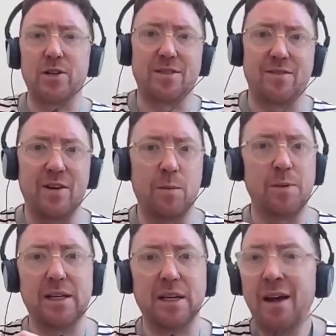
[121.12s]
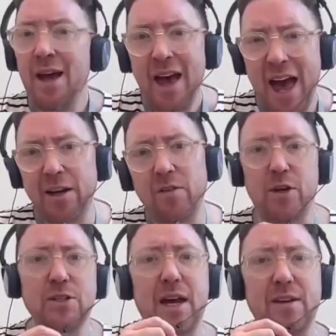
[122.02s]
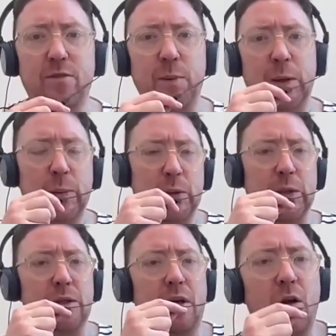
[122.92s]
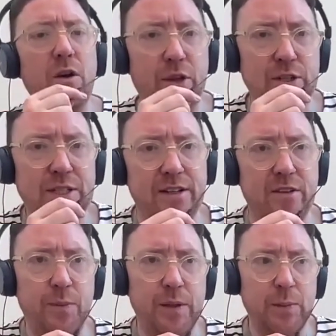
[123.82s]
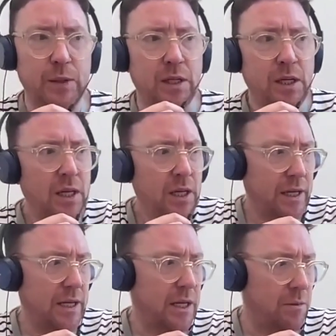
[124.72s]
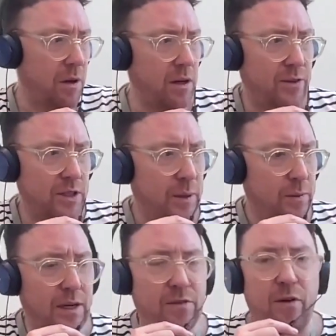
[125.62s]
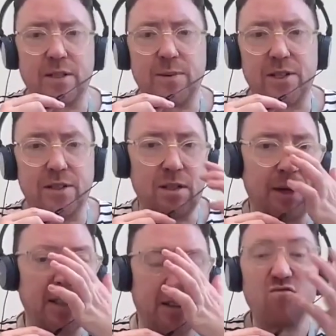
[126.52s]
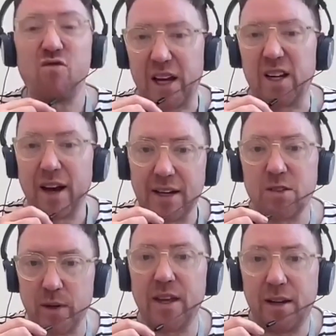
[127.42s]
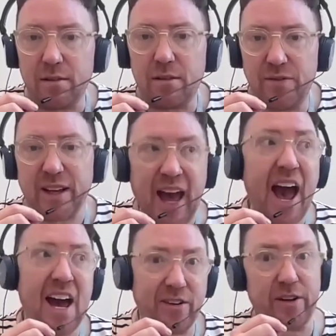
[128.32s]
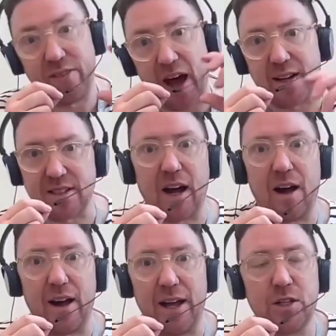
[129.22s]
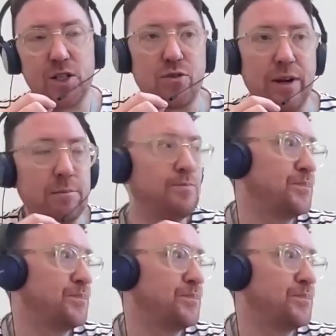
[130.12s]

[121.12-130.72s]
chosen family, any of those kind of people, all of those kind of people, all of those people that are very special to me. I didn't recognize within the canon that is art history.